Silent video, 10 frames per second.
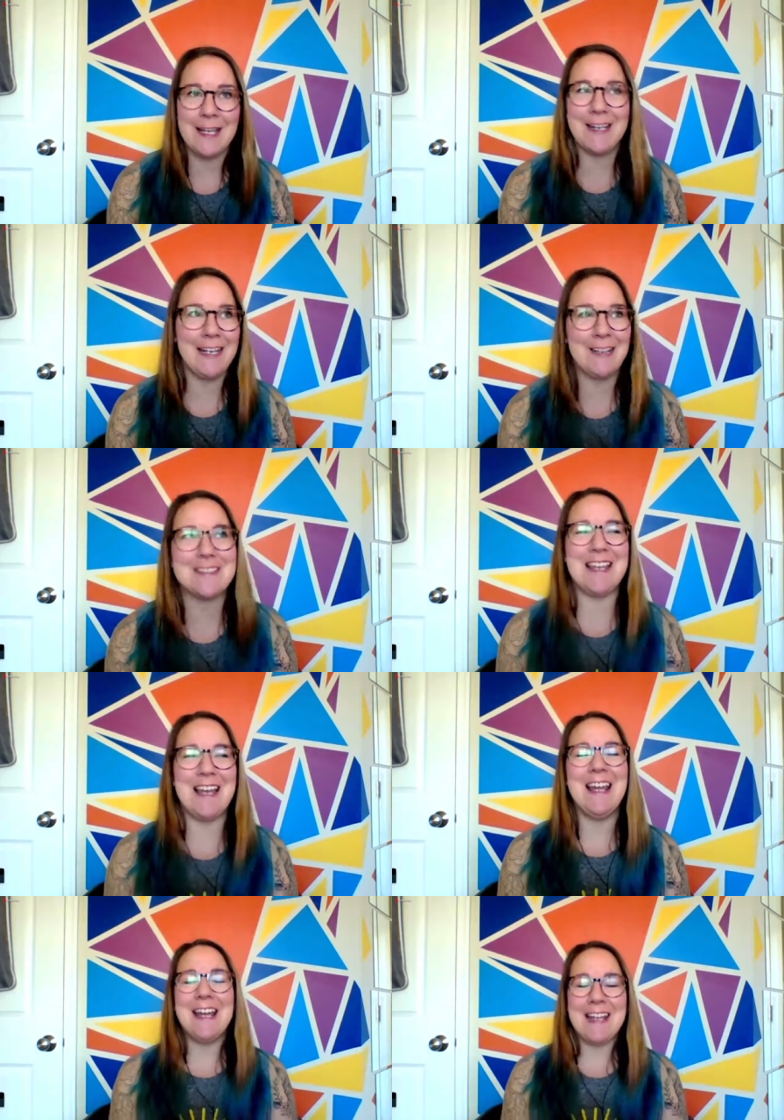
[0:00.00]
I can't even
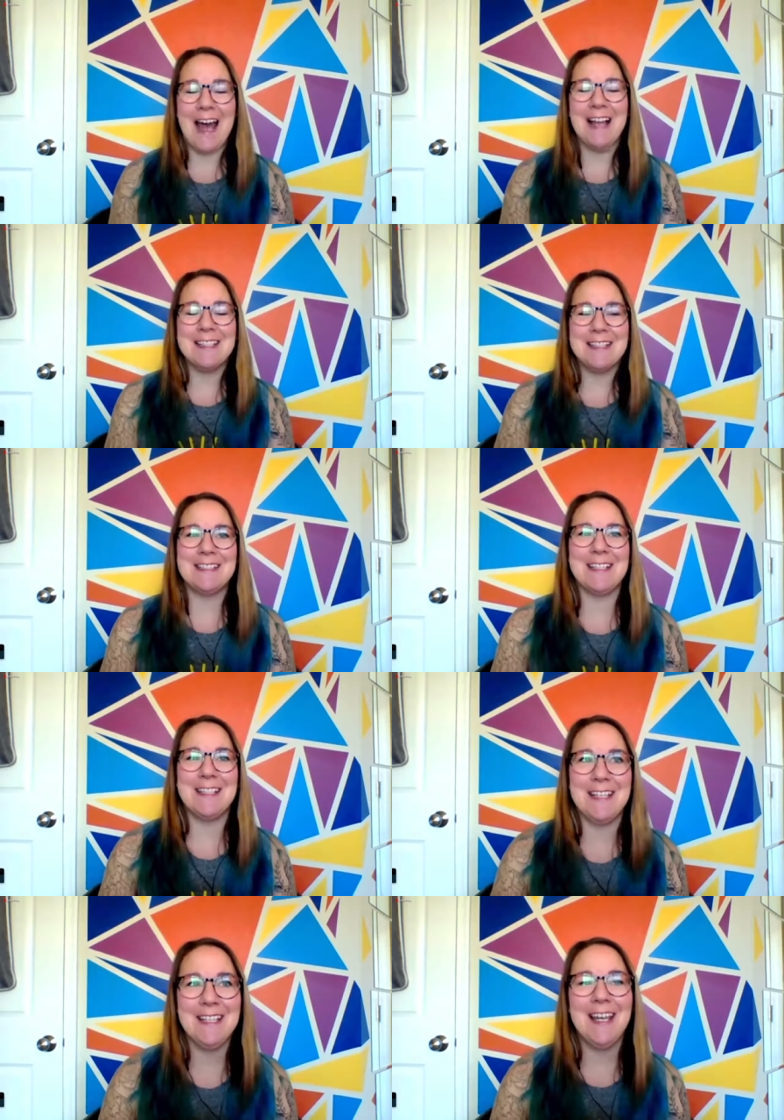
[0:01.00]
say
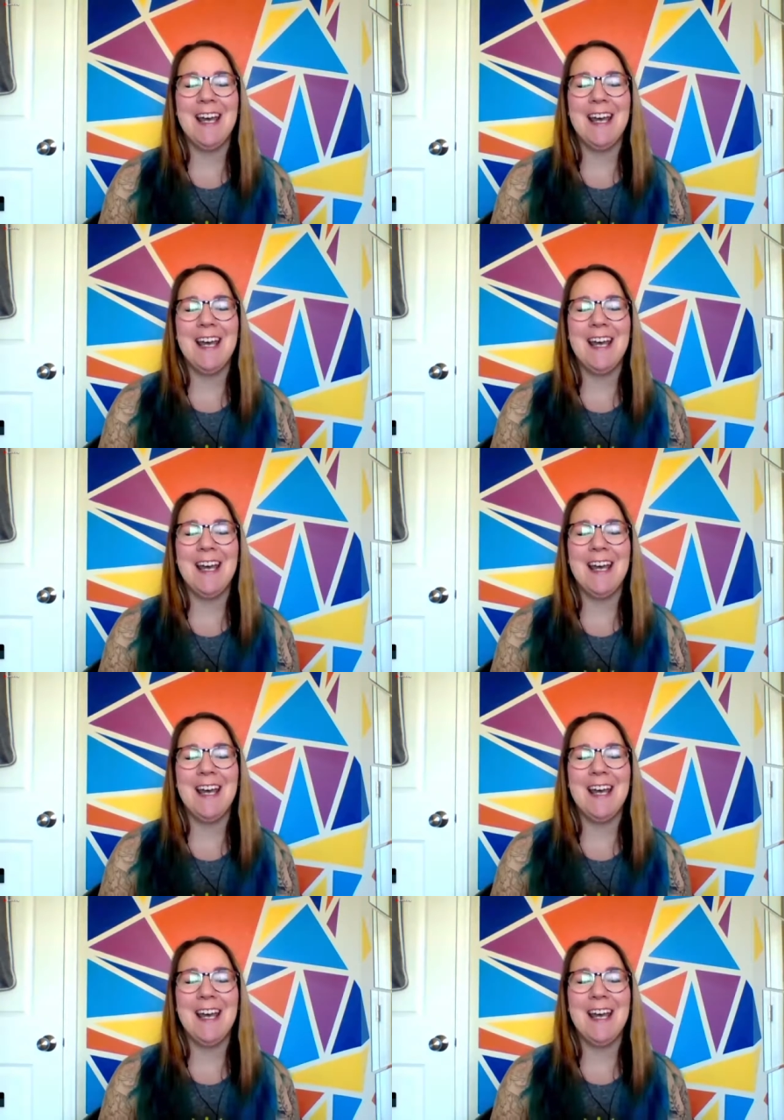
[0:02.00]
Calendly.